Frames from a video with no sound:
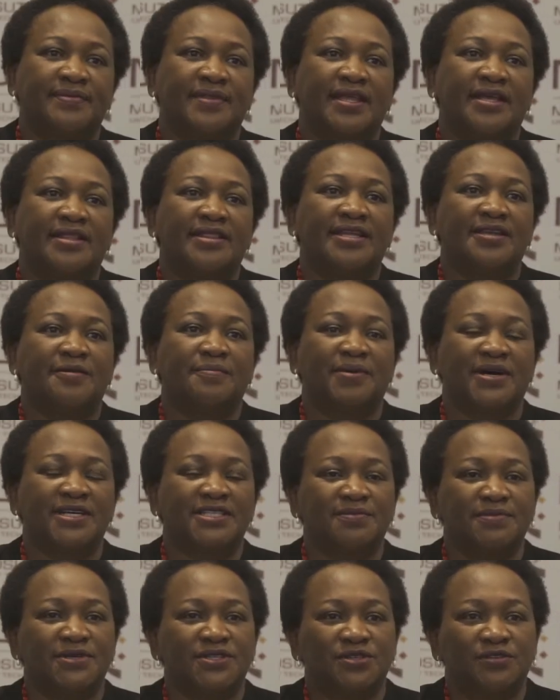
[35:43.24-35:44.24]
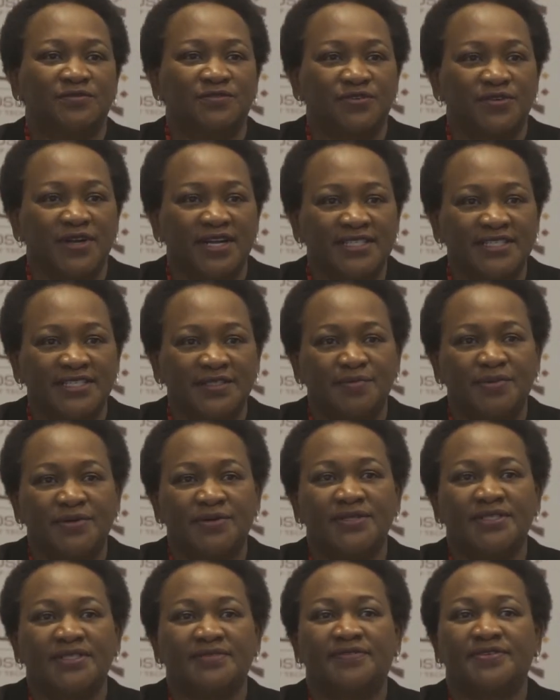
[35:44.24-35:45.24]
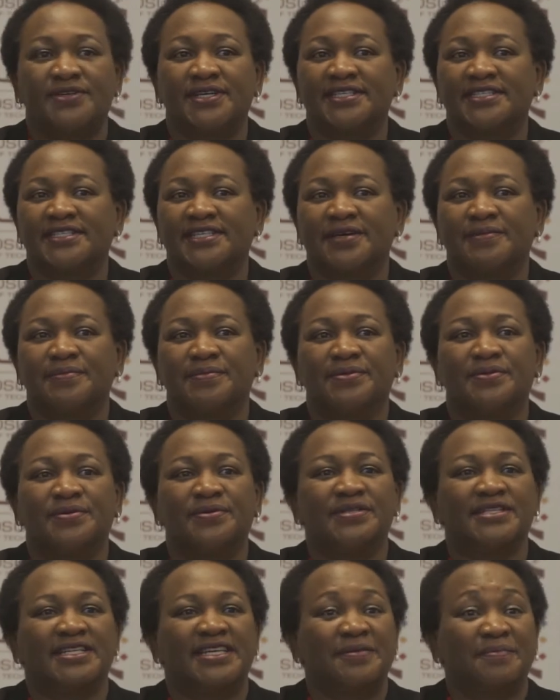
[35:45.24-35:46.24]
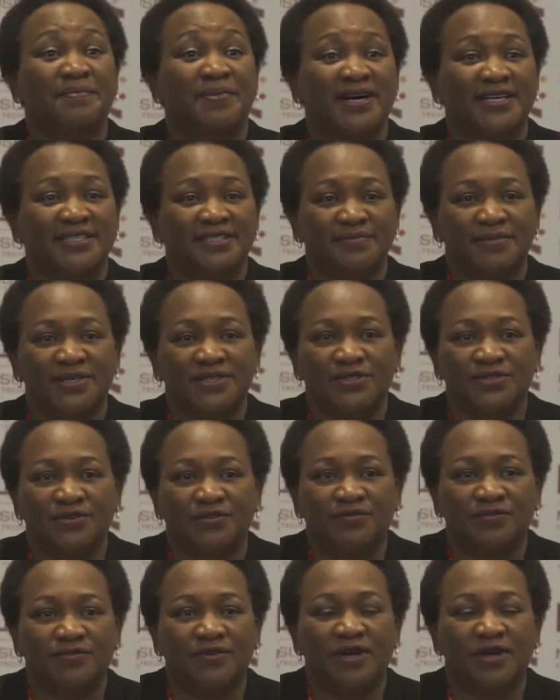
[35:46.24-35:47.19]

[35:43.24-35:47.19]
The Department of Transport, for example, the Department of